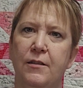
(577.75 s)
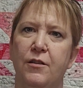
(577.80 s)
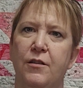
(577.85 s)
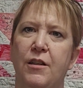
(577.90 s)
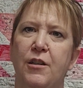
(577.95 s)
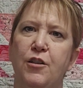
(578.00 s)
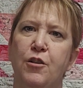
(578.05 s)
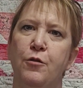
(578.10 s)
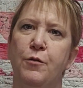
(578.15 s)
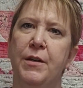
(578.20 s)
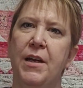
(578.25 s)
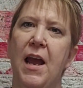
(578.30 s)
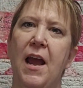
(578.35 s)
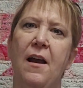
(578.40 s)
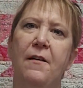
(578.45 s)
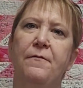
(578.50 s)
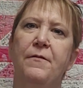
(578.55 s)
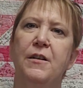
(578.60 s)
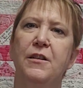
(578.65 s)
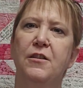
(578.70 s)
The
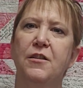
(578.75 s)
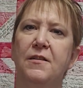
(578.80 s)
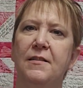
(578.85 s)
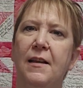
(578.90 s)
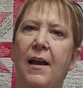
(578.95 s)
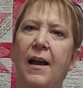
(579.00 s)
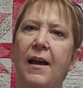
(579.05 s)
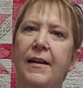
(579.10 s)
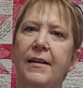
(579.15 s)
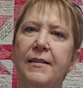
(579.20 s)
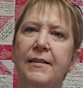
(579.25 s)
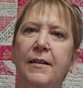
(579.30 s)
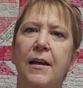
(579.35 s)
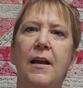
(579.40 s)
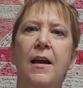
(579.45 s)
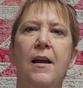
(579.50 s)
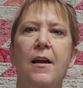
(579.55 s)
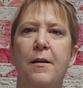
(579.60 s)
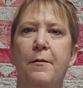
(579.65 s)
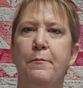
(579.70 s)
2.5 inch size
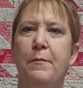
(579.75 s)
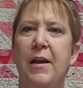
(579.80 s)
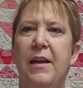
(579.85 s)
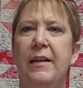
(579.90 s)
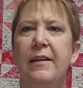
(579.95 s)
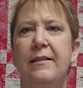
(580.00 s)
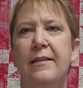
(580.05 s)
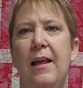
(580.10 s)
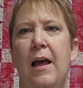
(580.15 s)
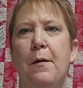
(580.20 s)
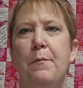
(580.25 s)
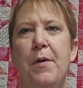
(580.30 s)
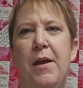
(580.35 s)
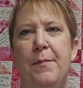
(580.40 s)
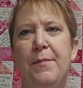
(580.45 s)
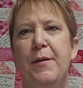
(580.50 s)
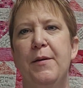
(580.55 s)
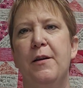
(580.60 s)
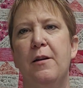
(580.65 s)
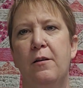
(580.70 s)
makes that
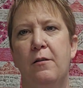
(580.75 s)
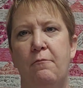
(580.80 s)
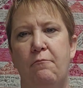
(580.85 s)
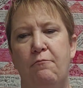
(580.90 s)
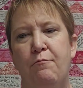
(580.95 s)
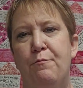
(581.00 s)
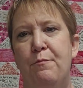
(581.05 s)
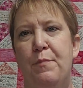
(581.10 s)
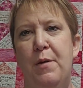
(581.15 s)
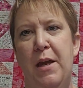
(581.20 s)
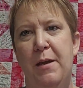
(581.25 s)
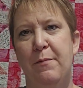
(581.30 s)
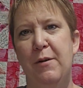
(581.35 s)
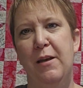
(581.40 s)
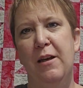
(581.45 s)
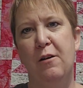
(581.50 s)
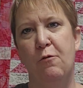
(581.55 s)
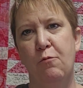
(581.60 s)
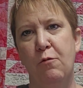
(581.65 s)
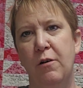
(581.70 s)
baby
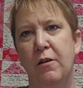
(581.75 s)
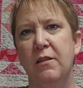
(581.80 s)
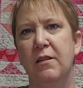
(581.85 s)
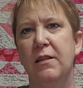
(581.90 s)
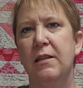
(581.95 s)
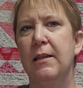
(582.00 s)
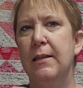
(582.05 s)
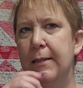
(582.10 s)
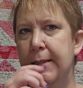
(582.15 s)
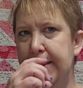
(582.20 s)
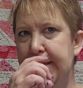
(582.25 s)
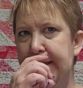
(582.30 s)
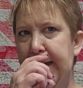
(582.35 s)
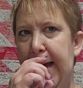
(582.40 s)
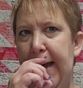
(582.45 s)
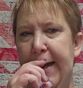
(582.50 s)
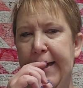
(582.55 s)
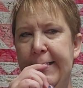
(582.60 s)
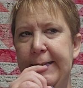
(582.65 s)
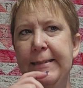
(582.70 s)
quilt
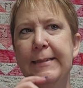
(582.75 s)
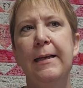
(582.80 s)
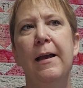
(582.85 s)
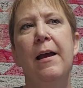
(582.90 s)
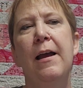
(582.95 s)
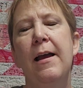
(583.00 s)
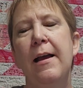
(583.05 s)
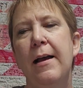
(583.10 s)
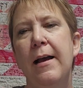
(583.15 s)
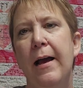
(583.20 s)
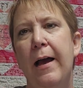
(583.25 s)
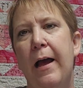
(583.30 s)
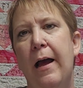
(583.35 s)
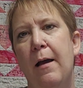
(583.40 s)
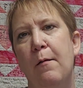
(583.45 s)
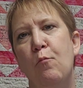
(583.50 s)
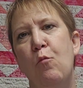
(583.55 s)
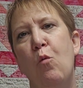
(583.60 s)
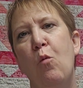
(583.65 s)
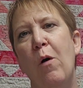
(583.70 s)
size.
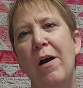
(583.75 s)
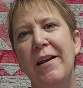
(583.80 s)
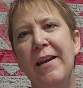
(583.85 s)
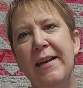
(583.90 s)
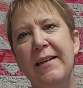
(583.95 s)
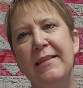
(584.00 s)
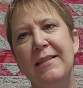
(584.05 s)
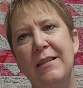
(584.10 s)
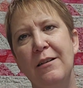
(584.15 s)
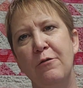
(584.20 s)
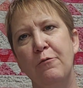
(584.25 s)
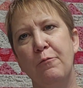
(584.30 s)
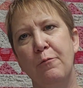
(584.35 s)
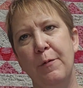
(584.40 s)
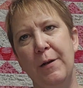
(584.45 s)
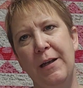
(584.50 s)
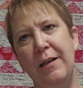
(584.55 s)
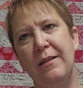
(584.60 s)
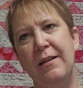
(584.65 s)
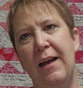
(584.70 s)
What I didn't
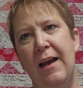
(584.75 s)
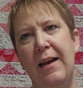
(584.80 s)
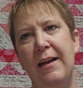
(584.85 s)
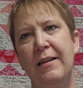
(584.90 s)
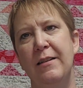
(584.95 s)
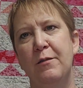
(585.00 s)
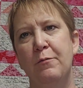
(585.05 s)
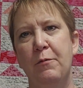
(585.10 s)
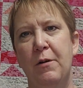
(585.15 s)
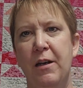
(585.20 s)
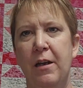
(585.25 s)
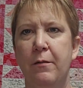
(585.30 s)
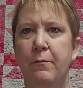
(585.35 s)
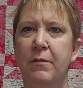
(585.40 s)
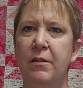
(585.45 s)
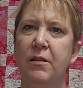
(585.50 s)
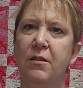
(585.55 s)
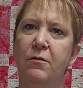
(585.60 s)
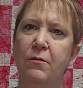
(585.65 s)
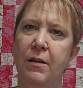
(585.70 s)
realize when I
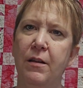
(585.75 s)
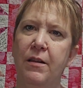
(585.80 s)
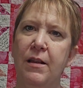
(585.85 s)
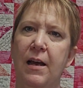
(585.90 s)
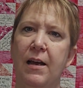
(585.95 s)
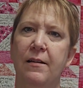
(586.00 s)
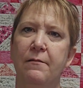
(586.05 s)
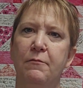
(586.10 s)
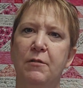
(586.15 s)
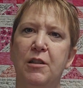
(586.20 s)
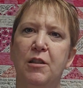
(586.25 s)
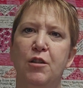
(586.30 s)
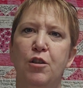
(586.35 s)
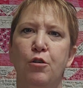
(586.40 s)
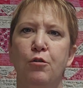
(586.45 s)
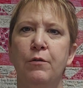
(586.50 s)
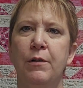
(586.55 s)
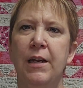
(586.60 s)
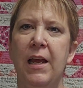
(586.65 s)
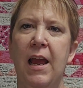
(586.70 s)
was doing that was
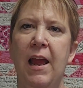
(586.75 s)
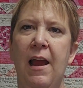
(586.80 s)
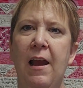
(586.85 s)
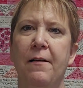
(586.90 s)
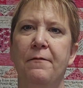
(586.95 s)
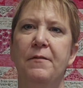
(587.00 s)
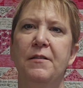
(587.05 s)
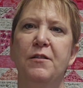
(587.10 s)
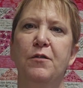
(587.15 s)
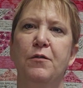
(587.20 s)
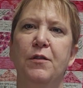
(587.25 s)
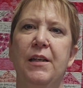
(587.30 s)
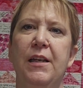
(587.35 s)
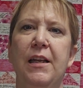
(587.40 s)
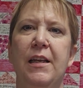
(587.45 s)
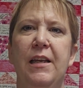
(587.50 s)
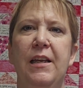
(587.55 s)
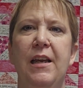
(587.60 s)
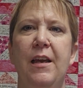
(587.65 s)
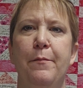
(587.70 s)
2.5 is only
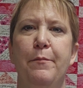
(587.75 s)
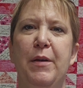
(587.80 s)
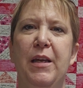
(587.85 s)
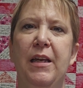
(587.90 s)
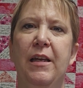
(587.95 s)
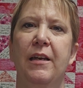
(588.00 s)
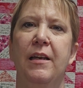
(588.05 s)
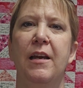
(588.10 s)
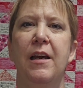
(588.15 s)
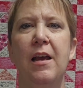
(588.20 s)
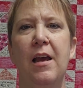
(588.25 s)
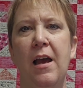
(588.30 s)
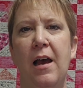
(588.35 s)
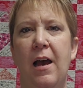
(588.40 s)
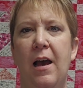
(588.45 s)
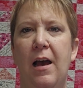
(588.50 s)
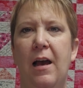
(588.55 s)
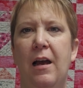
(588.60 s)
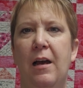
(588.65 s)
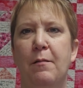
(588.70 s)
going to get me
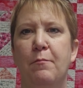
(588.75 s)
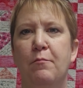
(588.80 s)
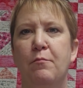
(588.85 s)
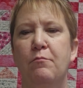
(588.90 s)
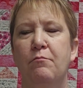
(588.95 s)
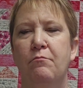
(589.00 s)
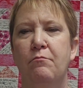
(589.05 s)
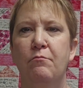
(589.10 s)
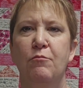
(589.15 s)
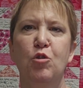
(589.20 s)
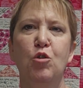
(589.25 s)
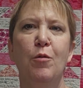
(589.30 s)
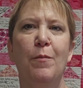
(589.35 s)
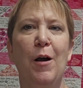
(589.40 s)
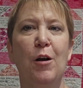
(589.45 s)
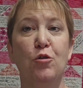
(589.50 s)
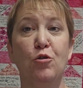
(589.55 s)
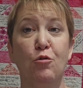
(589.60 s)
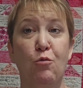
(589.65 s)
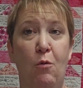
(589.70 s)
to
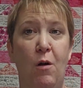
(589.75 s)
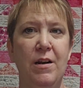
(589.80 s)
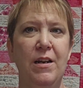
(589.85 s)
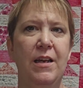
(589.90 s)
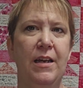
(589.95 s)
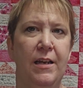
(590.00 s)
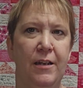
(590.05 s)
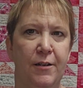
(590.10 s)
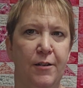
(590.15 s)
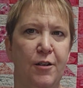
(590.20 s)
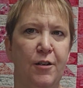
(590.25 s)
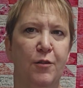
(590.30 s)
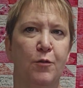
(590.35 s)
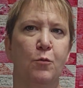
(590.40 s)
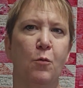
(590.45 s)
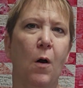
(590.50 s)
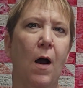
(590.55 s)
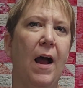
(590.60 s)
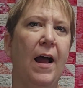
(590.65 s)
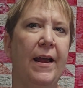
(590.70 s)
about 20 inches
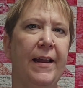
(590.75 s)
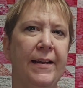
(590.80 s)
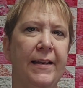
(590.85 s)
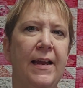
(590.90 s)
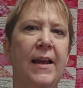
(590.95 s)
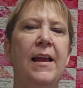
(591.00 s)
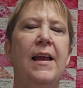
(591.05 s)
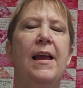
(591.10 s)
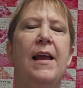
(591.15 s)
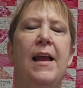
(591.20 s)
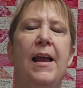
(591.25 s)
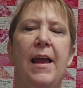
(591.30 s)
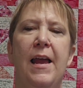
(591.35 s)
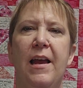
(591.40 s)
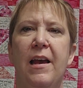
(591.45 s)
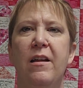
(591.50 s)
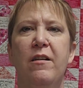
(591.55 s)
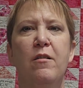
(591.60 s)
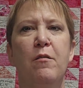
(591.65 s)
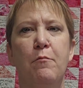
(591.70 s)
wide,
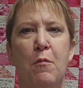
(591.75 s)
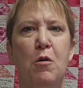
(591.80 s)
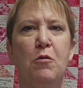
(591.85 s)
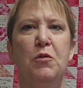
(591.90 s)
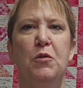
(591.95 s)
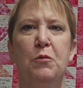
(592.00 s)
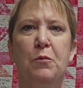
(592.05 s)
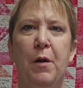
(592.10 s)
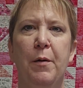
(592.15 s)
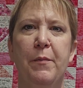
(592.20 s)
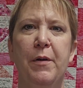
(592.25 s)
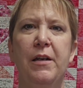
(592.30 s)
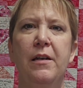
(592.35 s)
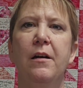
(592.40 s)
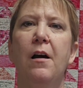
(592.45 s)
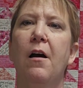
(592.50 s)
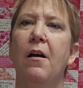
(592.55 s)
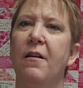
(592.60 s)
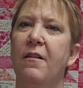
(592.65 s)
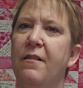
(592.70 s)
and most
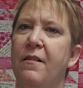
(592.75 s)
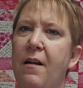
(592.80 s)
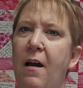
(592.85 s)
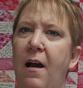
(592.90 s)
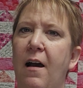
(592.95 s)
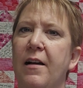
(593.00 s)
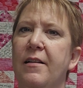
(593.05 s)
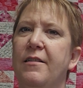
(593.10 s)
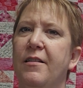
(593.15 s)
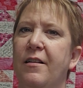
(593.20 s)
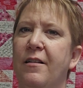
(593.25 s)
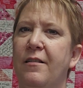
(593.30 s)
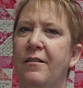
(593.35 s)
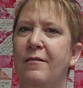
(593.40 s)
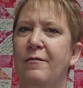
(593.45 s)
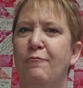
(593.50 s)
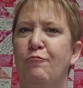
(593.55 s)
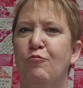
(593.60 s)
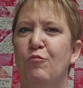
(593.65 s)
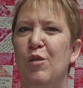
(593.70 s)
women are not
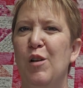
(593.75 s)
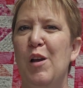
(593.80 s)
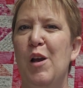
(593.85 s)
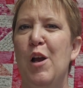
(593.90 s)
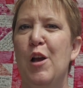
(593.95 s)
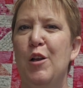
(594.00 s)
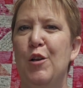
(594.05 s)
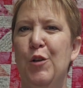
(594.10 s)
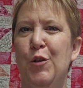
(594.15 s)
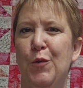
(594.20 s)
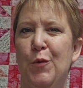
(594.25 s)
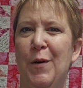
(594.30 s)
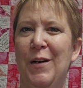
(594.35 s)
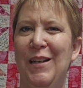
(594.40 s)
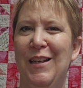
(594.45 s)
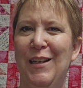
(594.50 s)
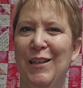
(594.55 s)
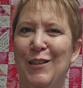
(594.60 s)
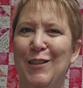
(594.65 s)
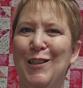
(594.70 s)

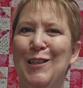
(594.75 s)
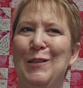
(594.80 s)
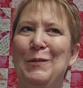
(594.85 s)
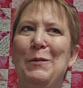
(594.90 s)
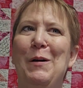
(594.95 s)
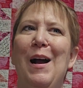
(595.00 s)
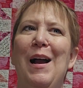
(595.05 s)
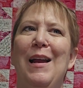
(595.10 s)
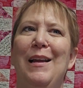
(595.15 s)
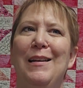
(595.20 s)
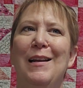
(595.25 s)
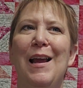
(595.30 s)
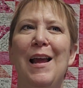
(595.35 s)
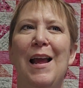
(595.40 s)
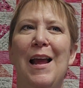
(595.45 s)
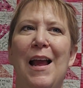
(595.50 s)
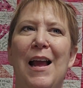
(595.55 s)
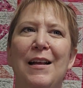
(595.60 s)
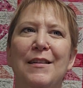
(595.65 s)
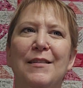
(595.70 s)
20 inches wide.
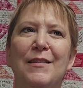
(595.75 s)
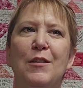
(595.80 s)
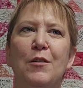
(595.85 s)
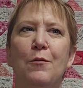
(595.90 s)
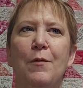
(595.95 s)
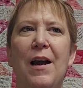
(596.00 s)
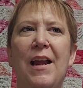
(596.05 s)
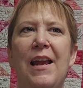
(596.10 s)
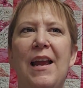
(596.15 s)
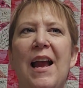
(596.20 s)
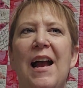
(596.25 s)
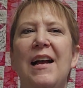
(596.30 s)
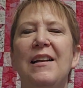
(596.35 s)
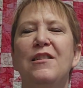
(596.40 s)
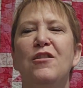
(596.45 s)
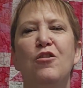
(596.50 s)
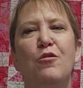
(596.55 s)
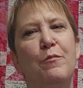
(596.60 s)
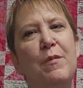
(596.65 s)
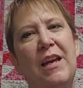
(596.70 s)
And so I
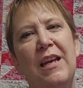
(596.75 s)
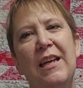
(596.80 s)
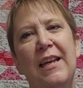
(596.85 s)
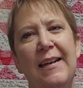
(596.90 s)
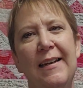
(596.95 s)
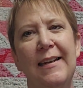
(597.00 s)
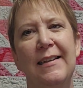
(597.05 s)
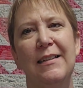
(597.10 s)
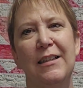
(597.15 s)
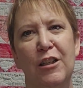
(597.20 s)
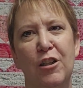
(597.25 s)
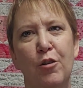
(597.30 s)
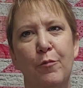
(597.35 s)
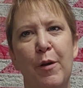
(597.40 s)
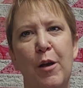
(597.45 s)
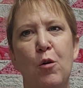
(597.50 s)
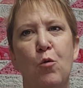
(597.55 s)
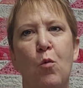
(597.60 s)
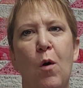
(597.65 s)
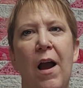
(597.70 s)
had to make it a little
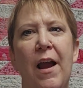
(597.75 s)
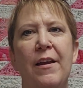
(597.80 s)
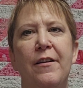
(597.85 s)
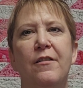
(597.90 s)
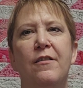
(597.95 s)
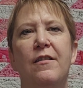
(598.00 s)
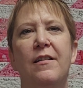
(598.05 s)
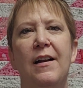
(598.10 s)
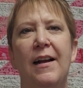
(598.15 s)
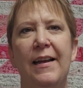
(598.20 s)
bit wider.